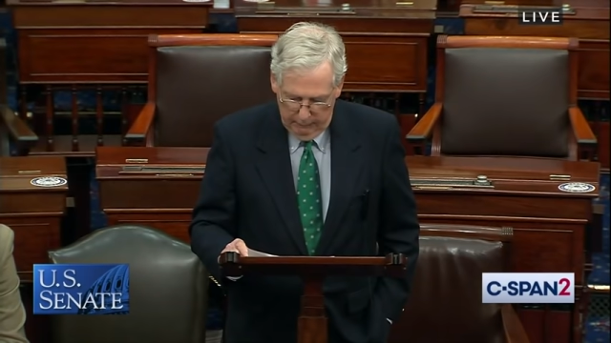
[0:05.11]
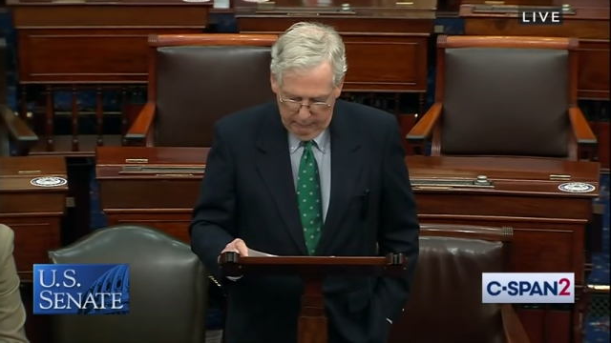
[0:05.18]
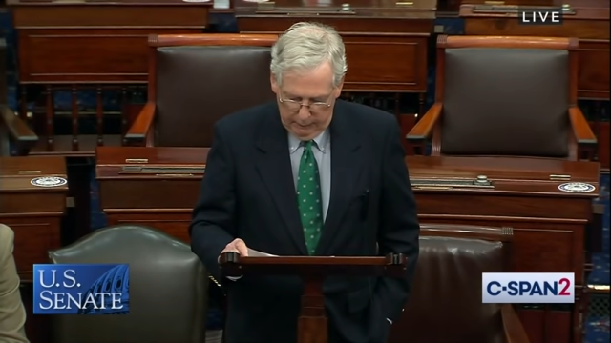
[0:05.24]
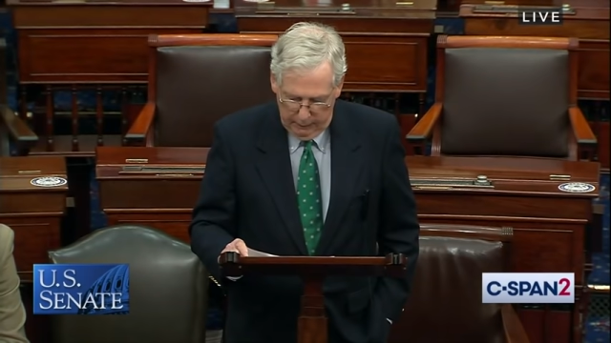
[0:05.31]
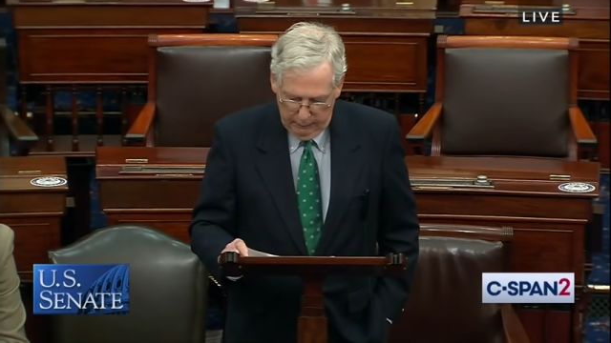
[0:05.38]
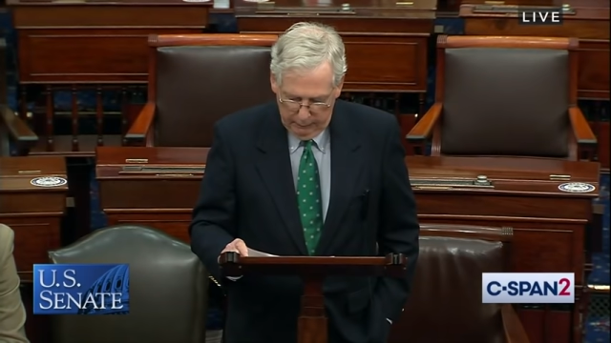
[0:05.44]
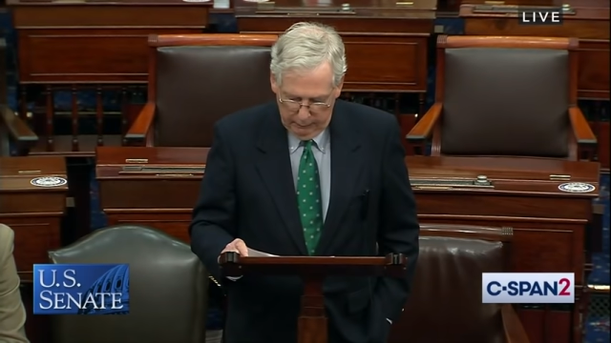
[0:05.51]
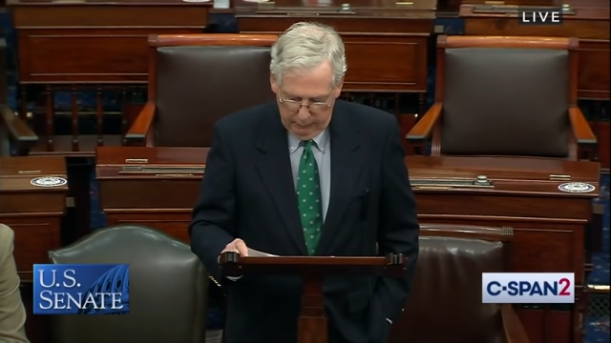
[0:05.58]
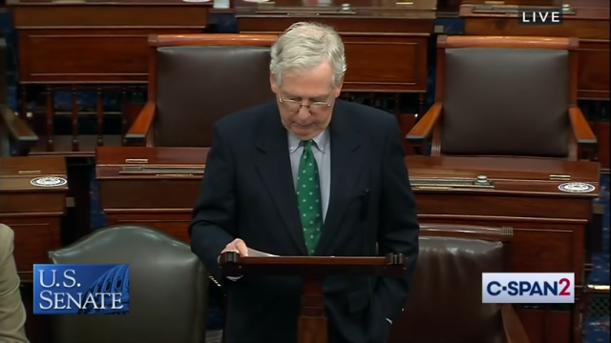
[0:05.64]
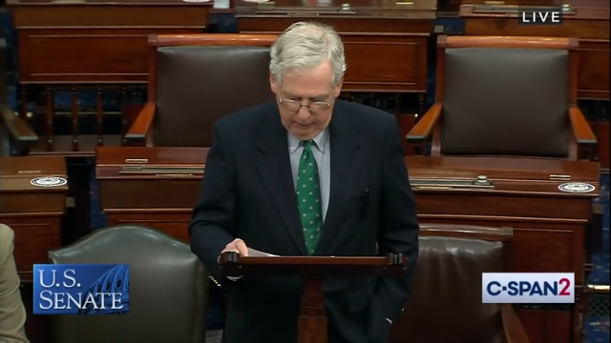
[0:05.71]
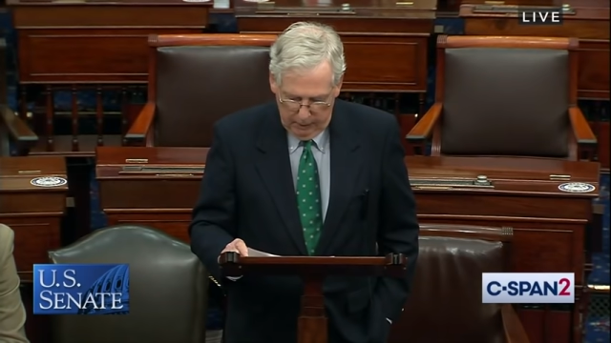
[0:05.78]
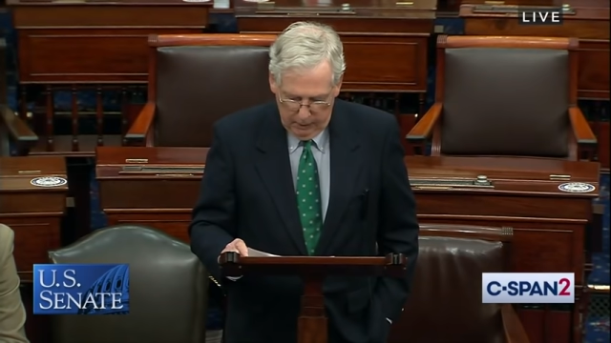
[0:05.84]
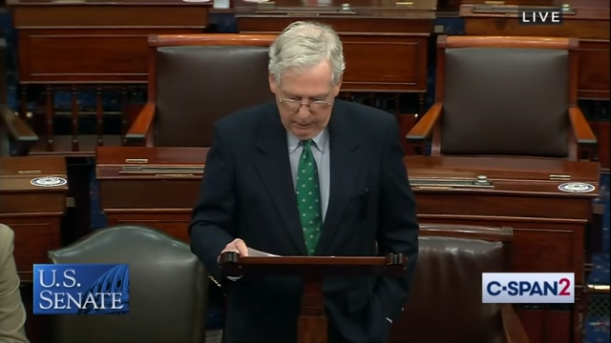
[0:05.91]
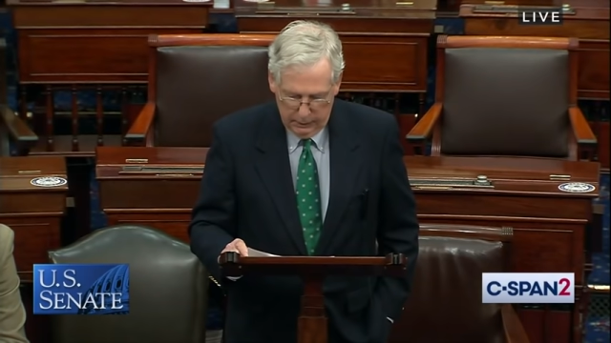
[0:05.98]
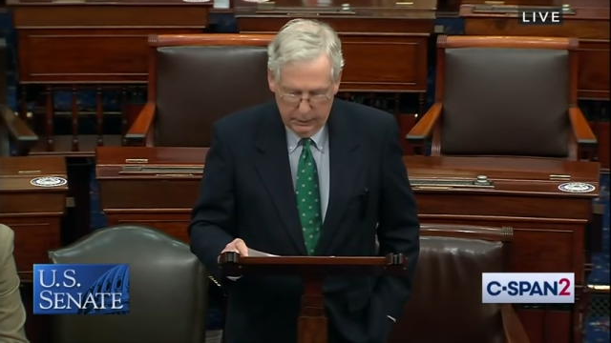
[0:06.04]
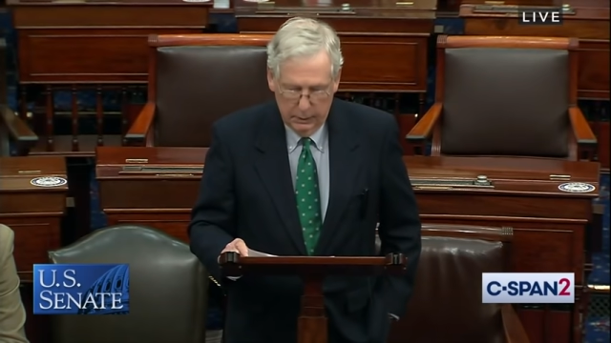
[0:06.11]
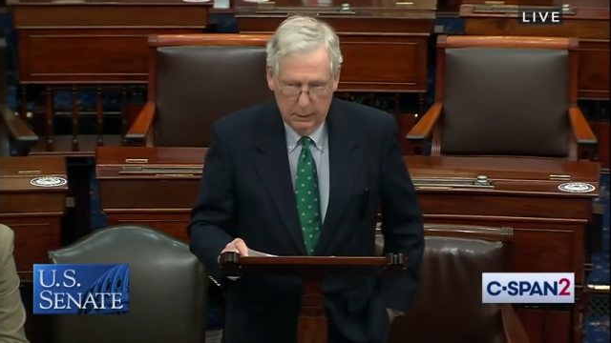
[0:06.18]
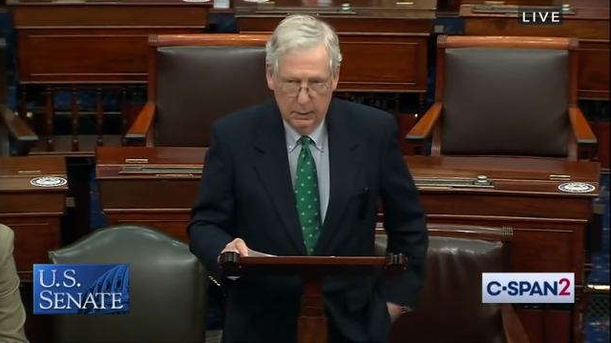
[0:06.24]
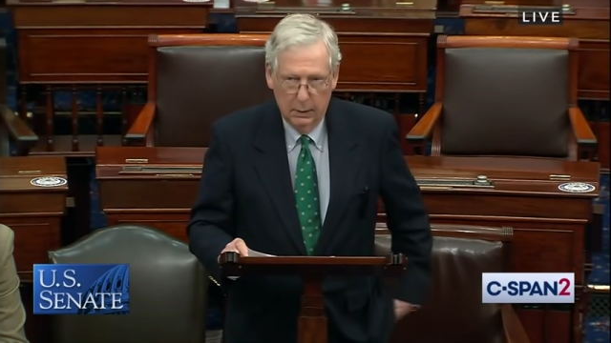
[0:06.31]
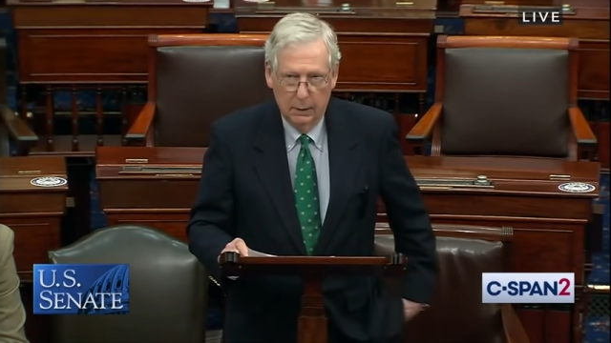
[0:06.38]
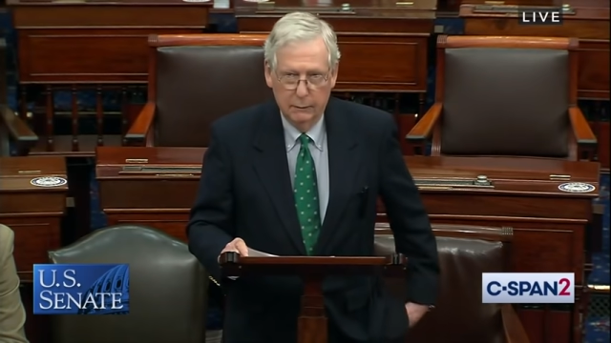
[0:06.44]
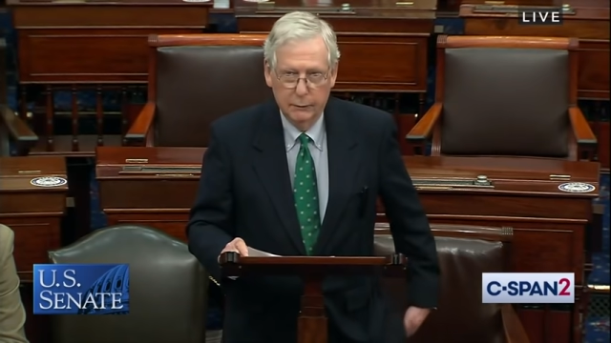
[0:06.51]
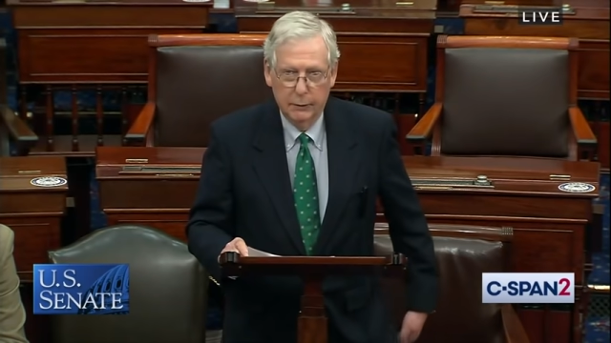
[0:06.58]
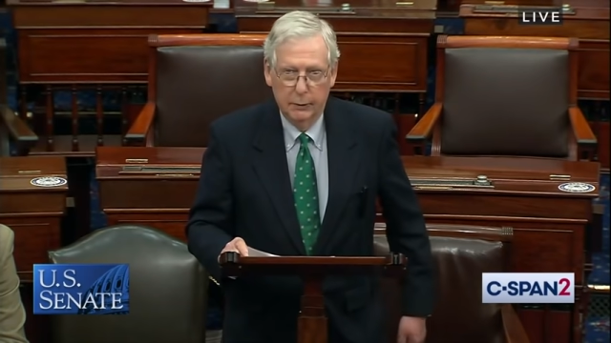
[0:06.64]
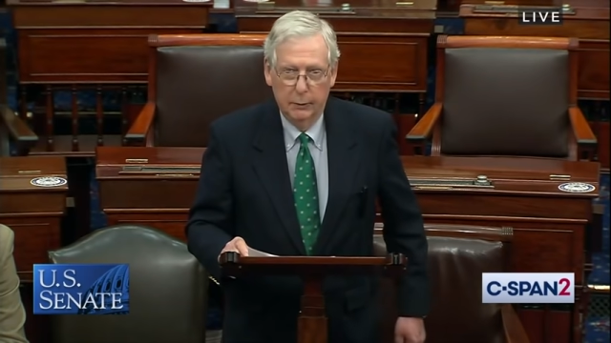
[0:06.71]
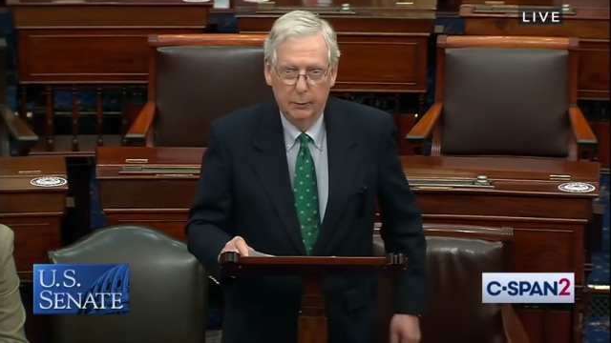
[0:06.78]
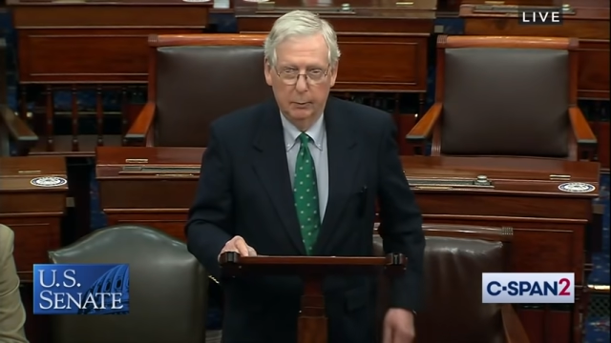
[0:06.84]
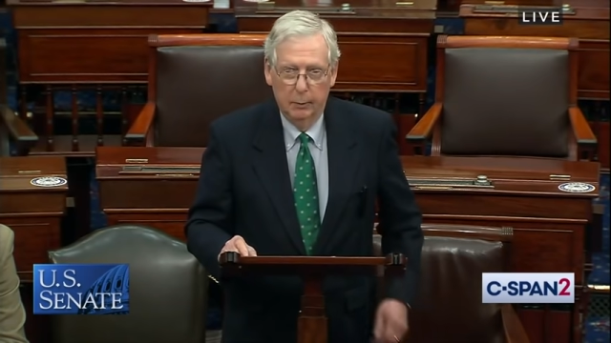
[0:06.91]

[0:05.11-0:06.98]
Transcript: following the remarks of Senator